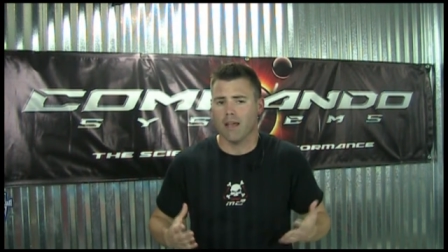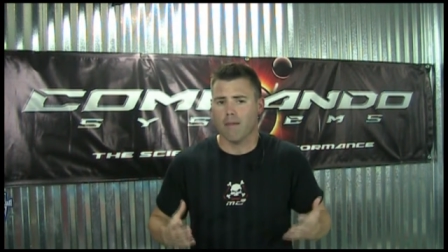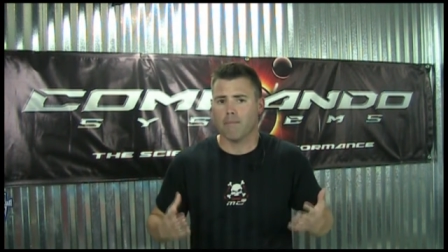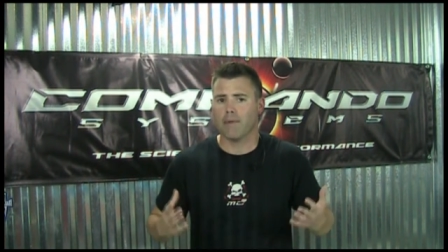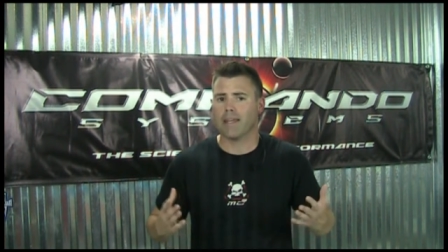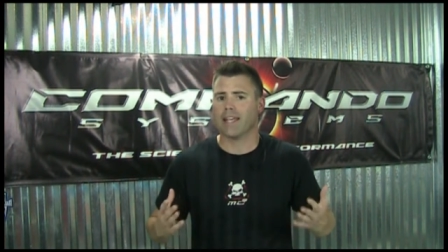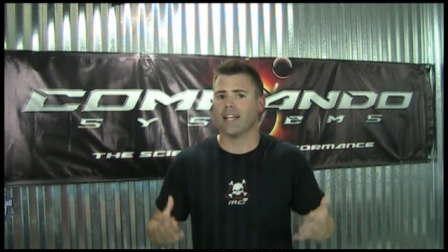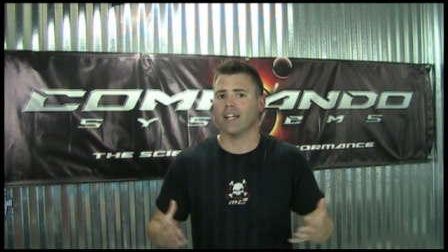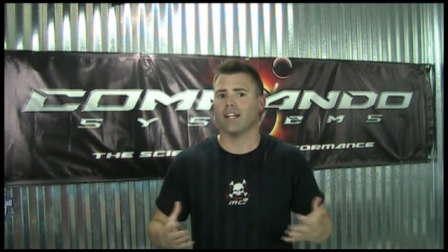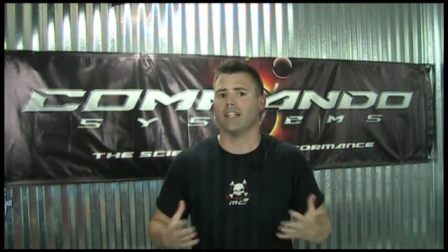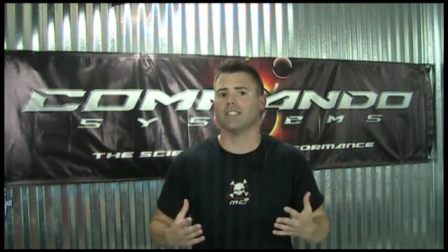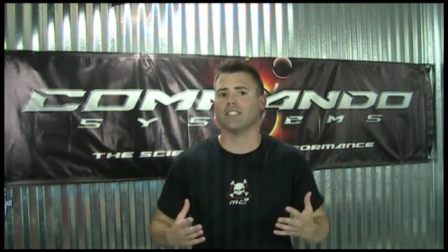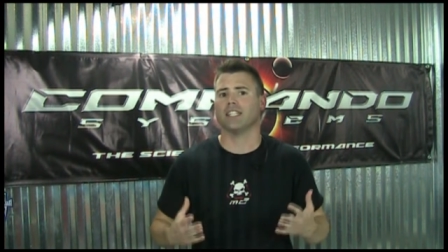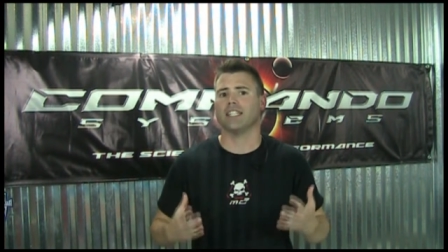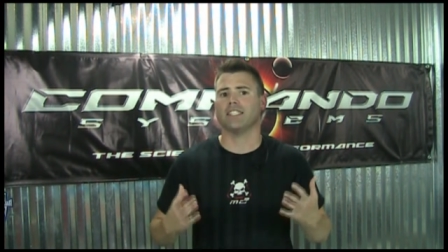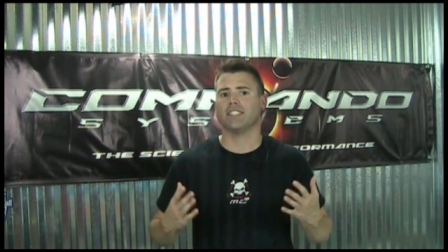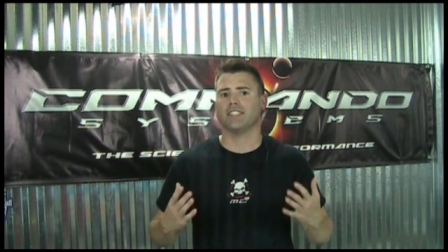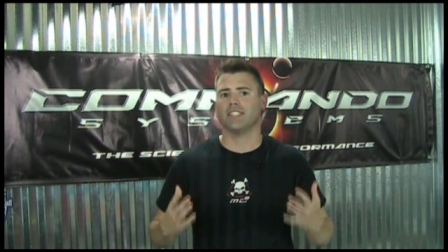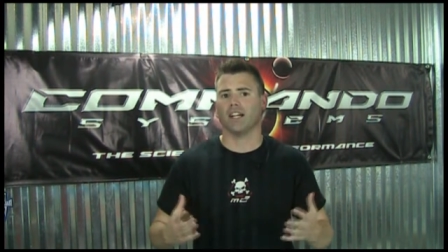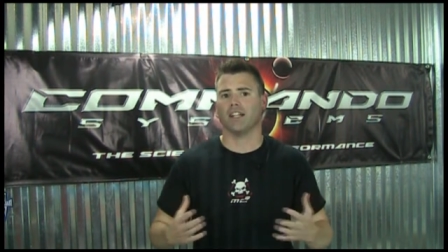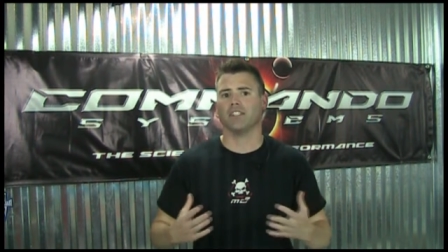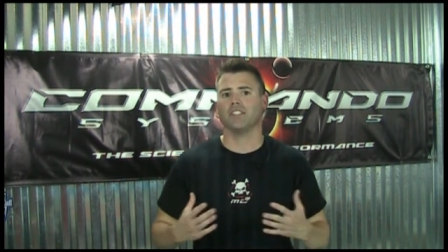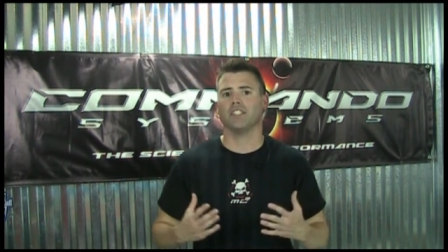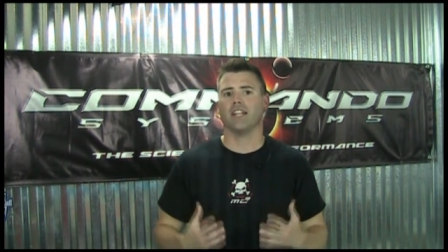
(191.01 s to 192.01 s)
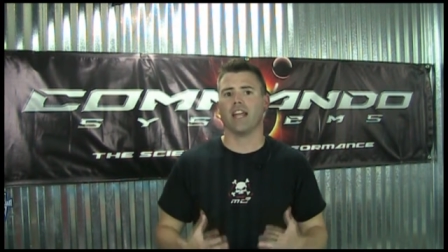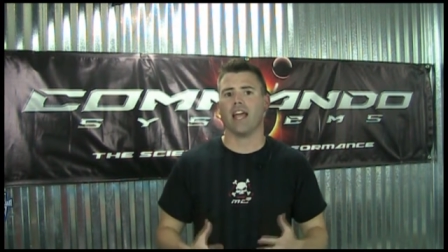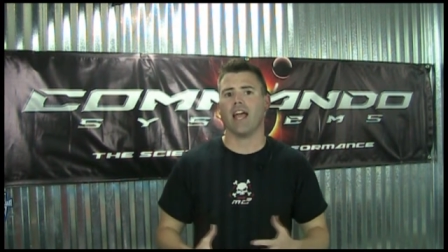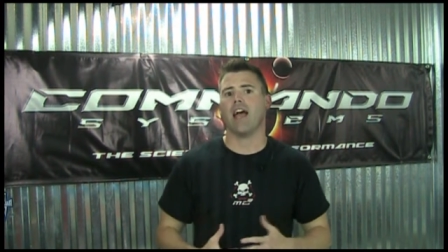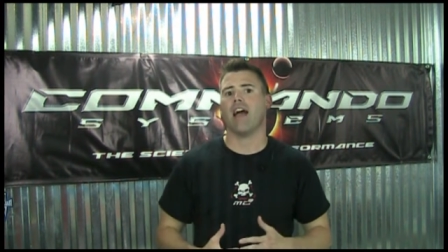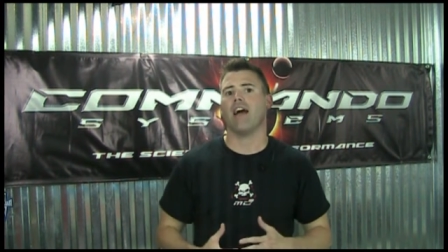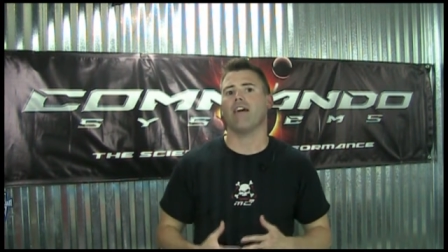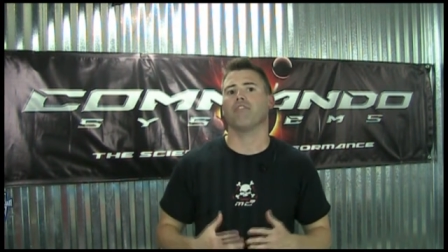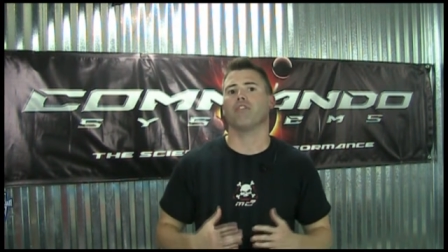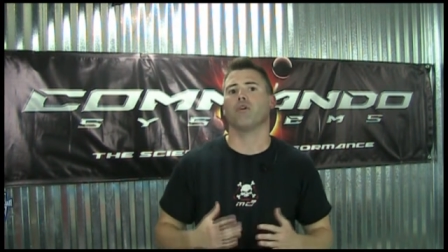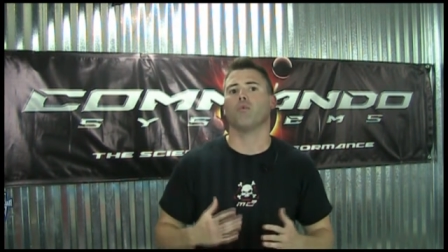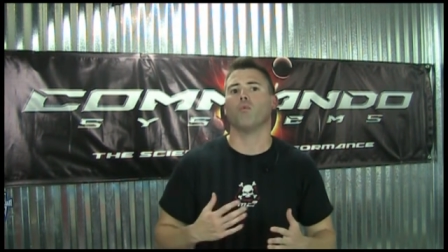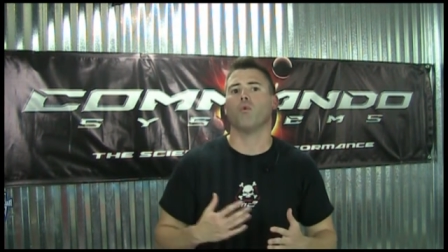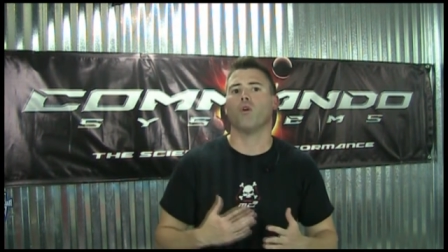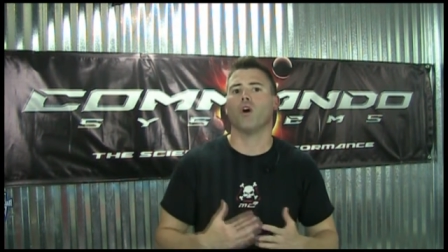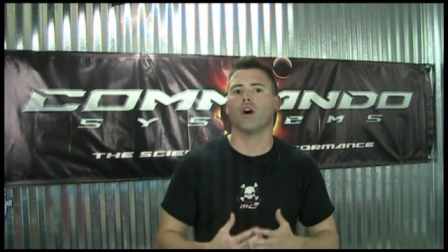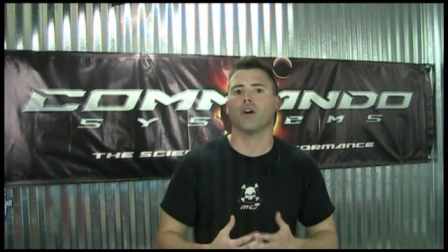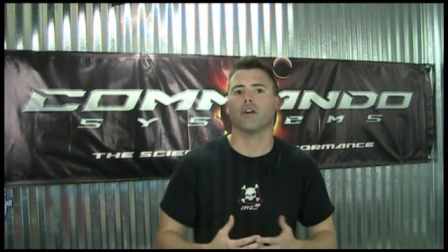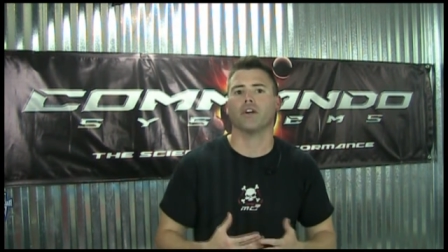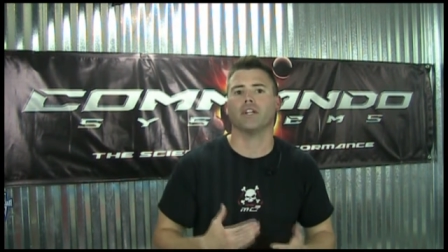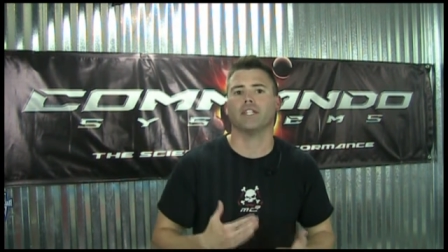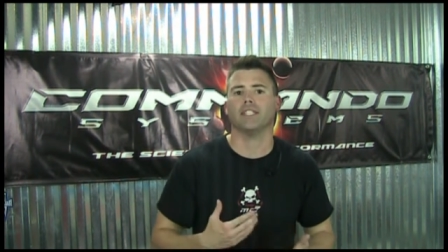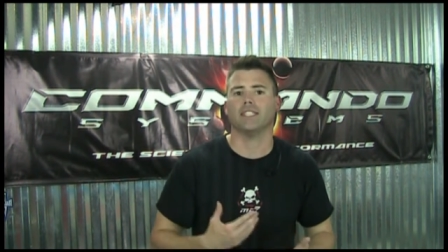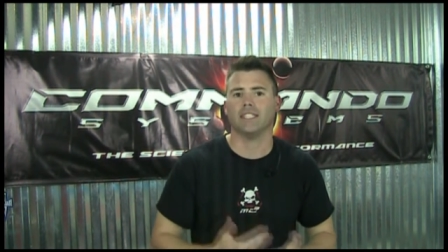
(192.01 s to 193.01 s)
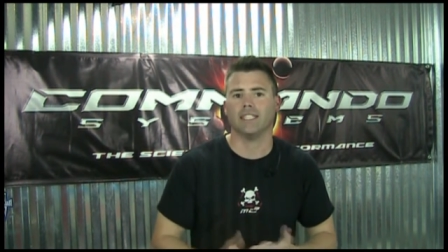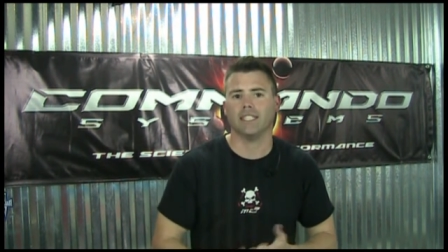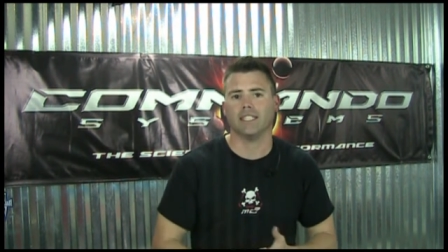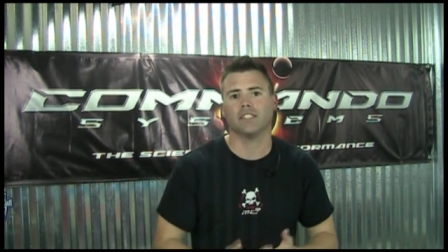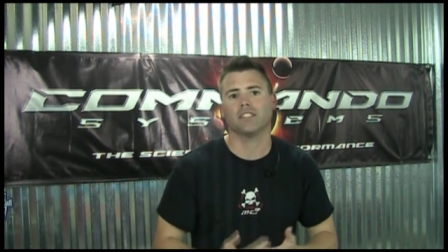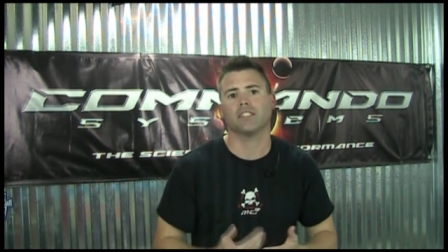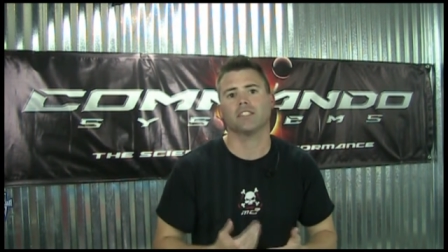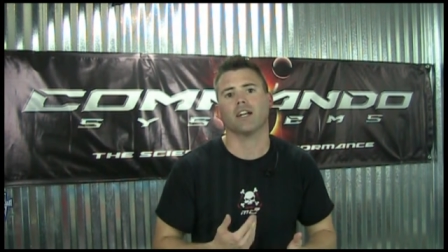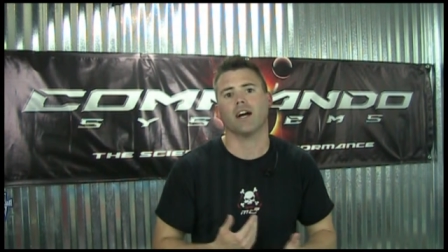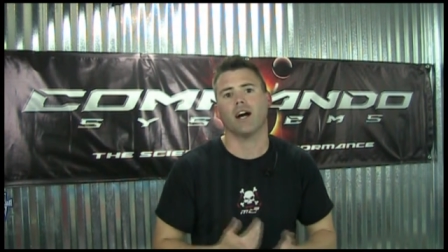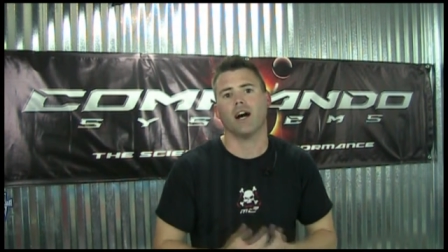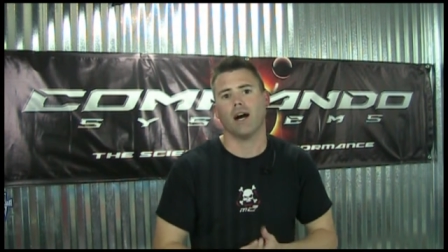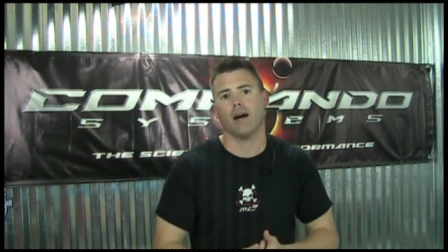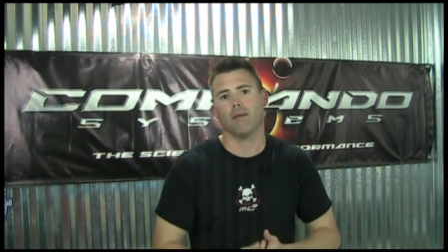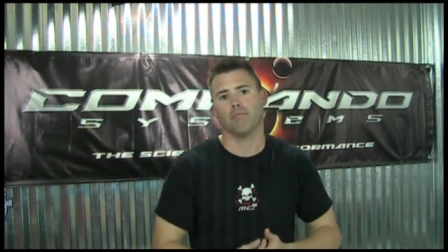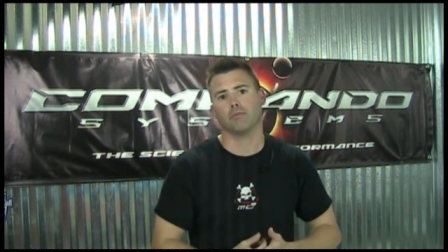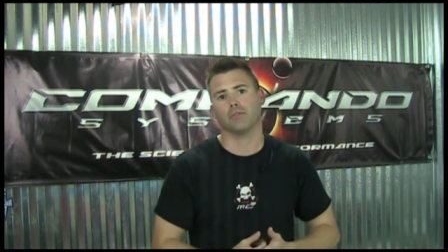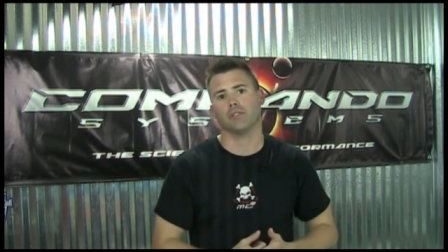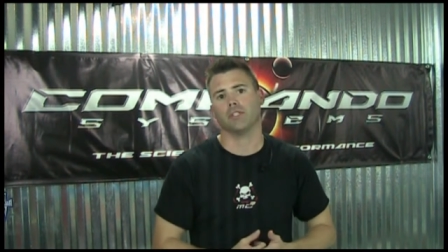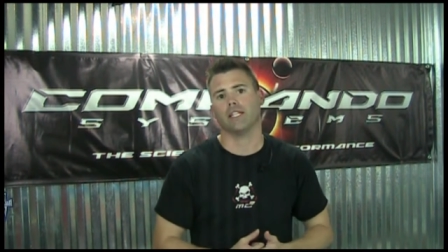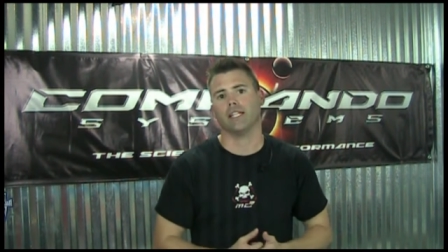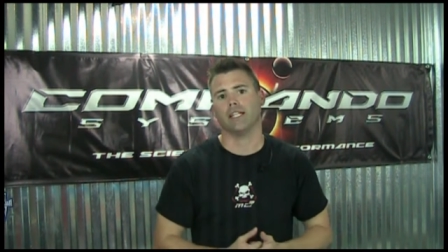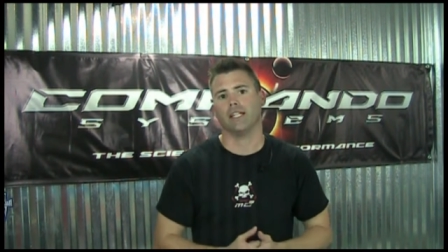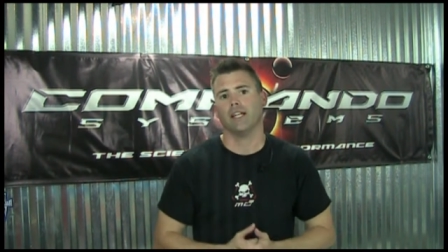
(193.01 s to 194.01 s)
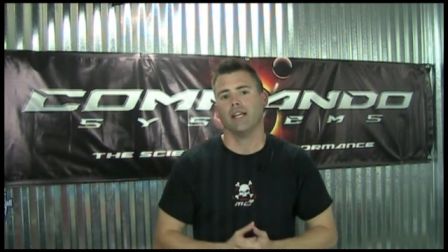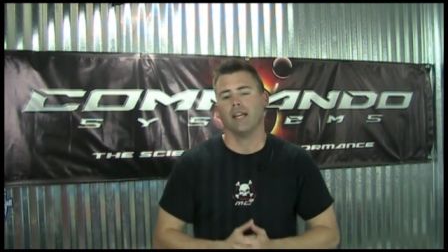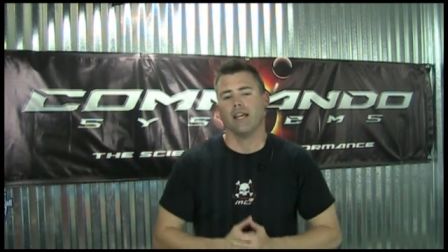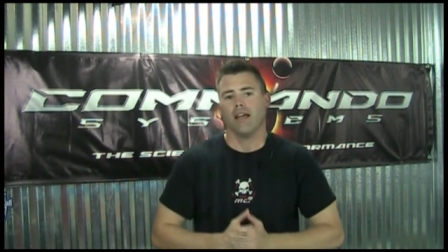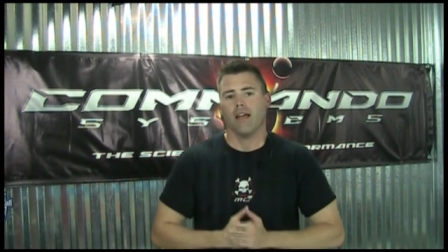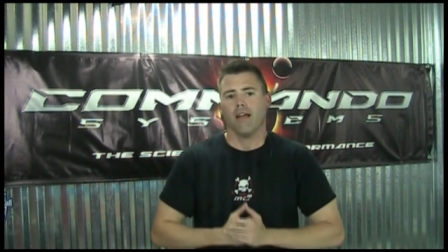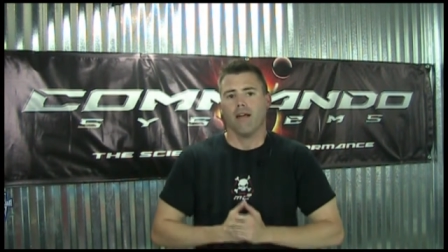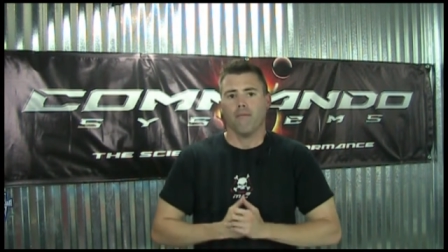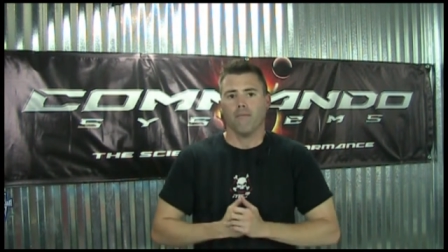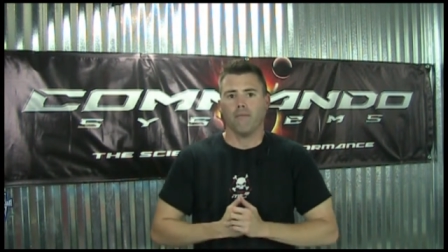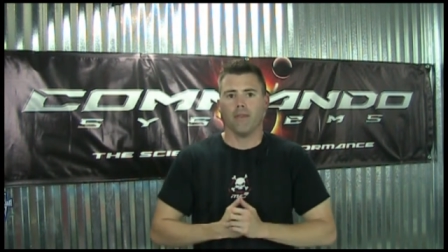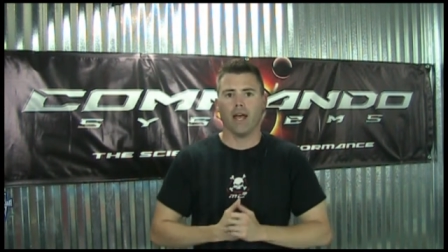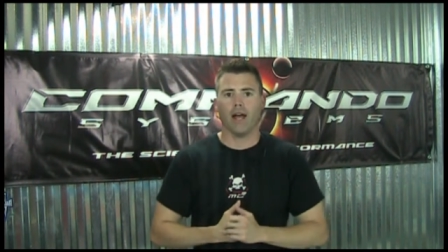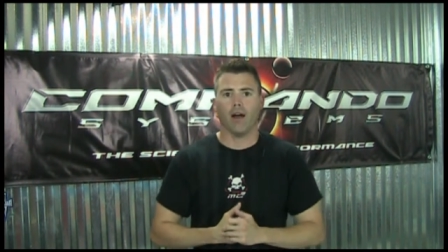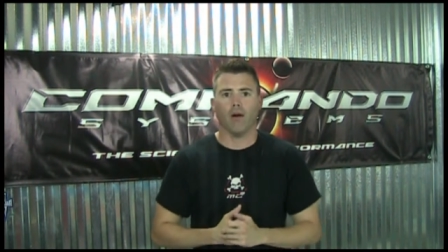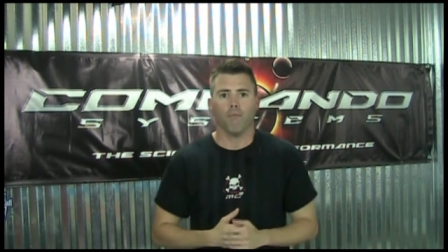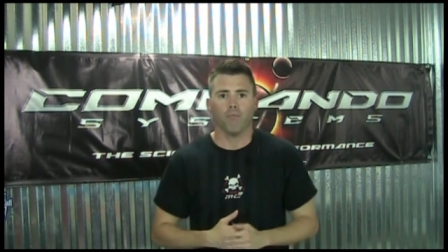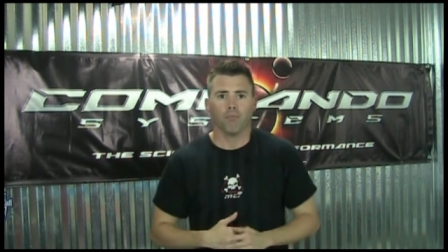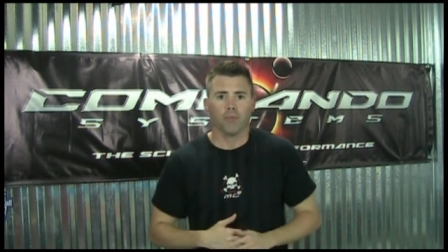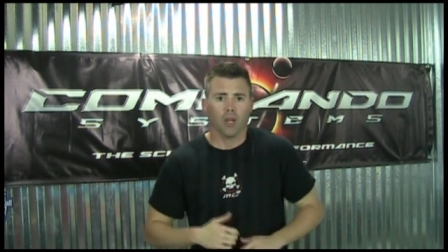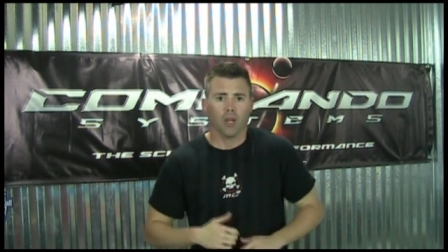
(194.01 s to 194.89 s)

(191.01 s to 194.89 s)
because it doesn't have the water it needs to operate. Now,